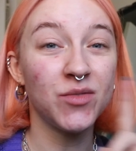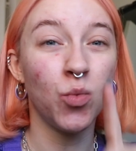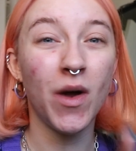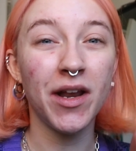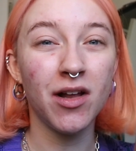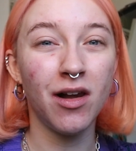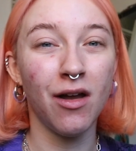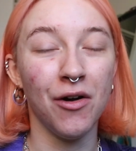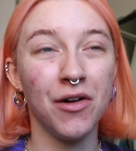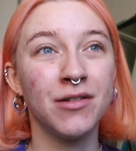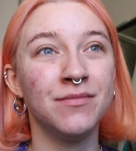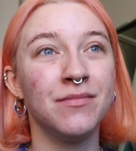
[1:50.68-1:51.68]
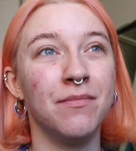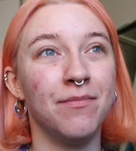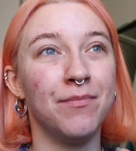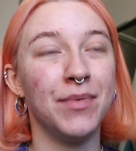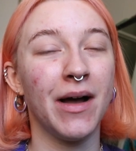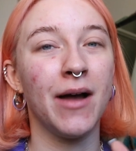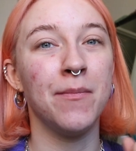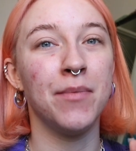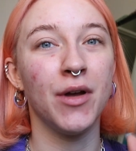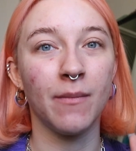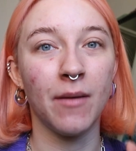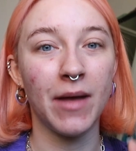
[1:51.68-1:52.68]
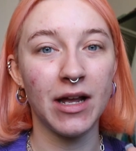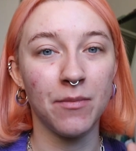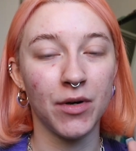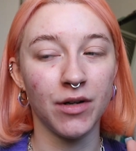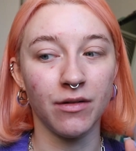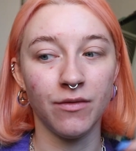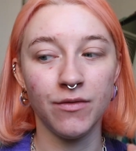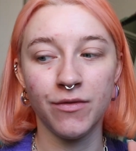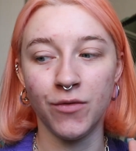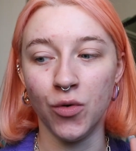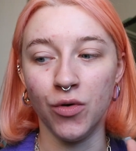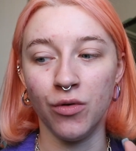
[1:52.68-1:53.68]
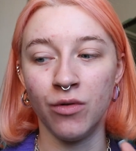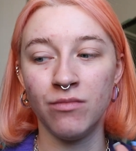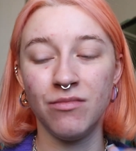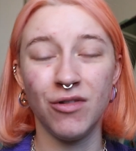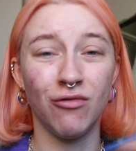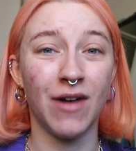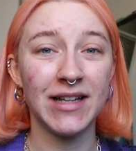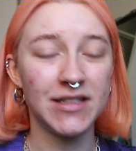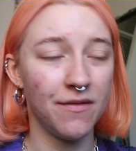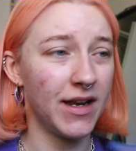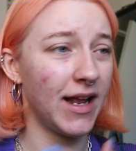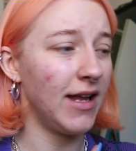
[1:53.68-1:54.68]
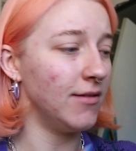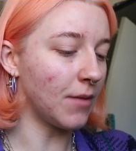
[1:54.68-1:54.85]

it's 1 o'clock, but I'm putting my makeup on for the rest of the day.